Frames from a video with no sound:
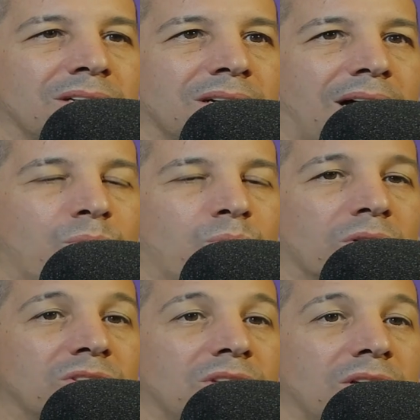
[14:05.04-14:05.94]
I want
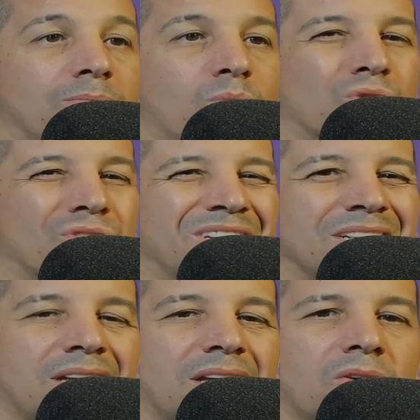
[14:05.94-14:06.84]
to say, more
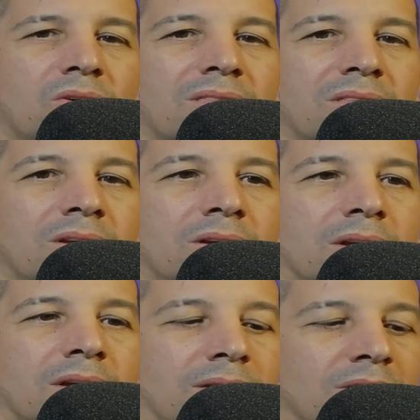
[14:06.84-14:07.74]
detail. I think
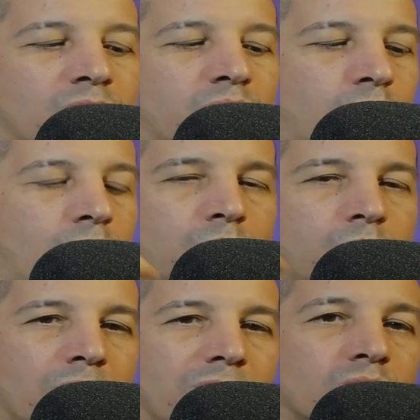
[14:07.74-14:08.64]
this
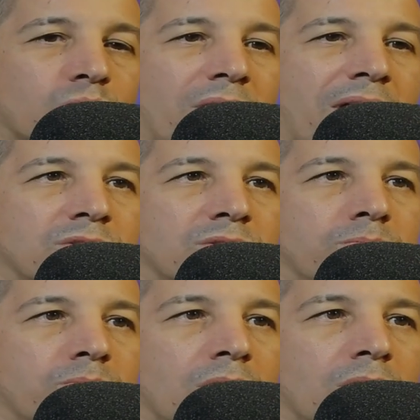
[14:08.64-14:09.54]
where this one has
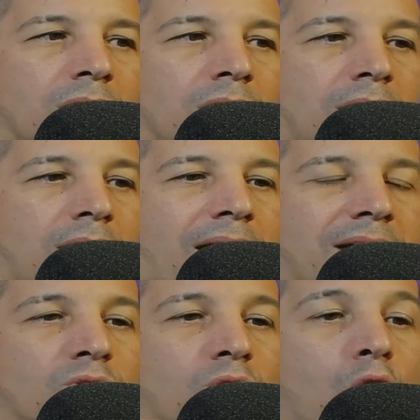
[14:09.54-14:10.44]

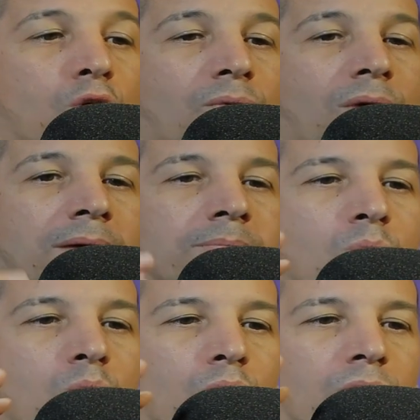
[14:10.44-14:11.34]
an all around
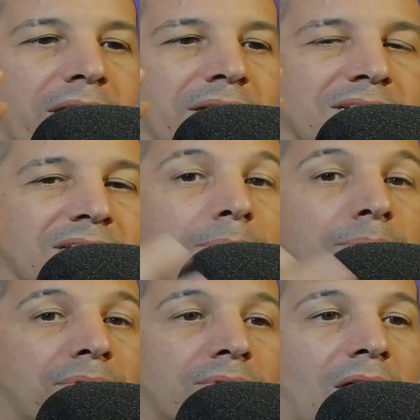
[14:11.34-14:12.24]
more like
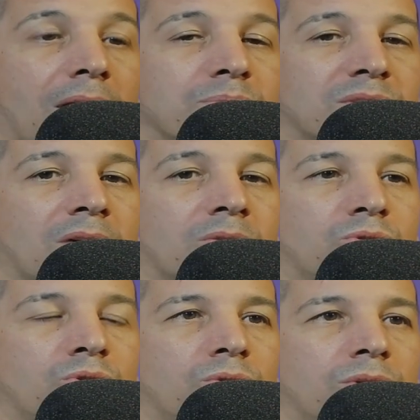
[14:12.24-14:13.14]
depth type sound
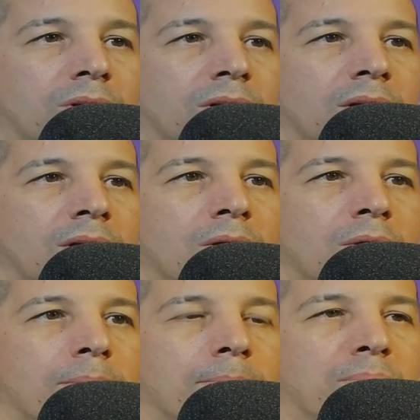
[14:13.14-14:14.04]
to it.
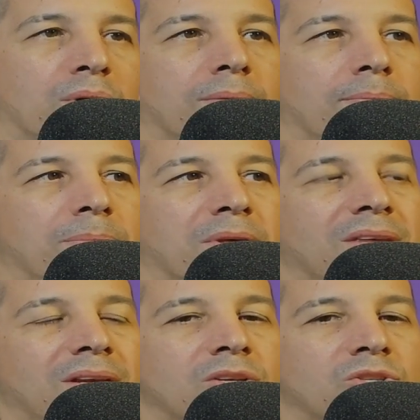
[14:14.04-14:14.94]
But the
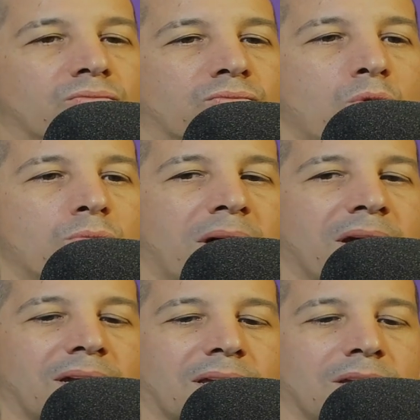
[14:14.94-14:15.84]
thing is, the Rode
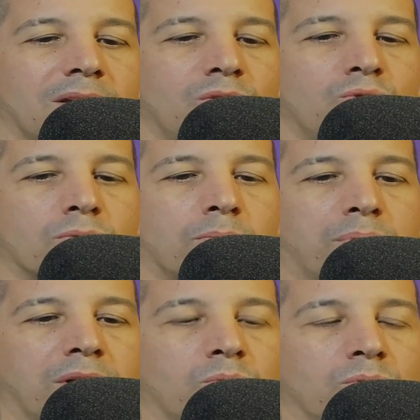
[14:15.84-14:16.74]
mic you can
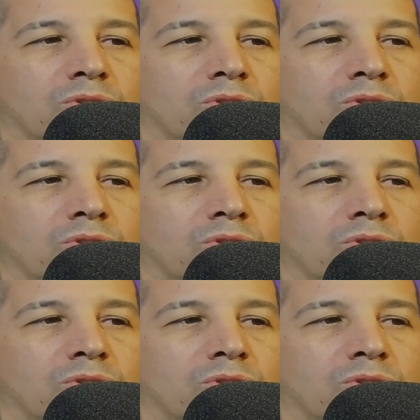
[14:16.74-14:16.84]
play with.